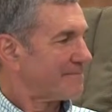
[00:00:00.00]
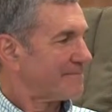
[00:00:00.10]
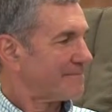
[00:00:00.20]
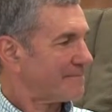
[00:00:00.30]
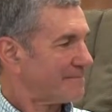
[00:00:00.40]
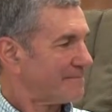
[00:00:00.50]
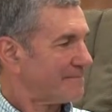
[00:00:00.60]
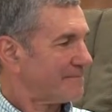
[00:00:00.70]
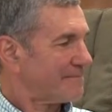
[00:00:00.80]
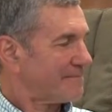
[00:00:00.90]

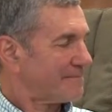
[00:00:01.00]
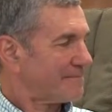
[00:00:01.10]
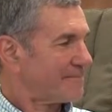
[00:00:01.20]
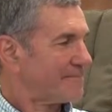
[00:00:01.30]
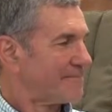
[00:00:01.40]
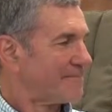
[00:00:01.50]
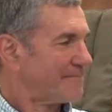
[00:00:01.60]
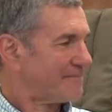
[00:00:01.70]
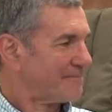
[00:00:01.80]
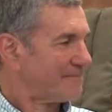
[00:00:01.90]

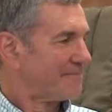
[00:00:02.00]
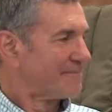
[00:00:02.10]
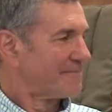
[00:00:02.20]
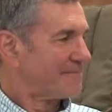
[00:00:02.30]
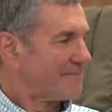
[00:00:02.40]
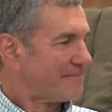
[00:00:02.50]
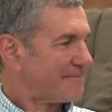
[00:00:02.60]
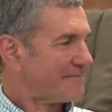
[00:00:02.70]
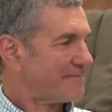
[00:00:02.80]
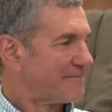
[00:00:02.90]

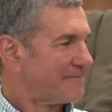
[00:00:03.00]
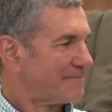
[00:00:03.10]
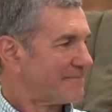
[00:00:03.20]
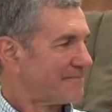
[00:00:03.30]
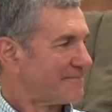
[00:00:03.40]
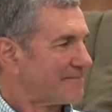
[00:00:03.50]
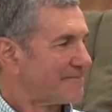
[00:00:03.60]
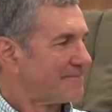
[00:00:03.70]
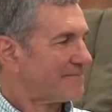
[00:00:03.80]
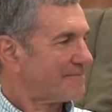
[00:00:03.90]

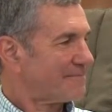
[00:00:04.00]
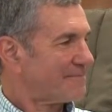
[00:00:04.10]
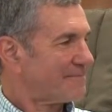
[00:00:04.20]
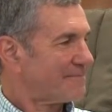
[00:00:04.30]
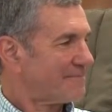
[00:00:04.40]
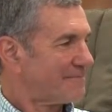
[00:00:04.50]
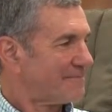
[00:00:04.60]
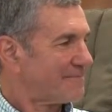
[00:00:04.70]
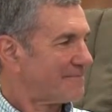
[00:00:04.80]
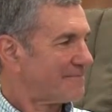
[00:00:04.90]

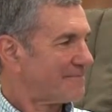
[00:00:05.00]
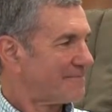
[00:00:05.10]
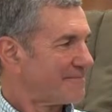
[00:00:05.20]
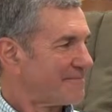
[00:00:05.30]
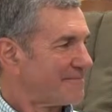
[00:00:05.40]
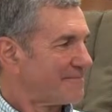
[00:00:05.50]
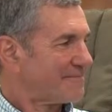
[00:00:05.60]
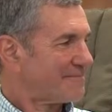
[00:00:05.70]
This person isn't speaking.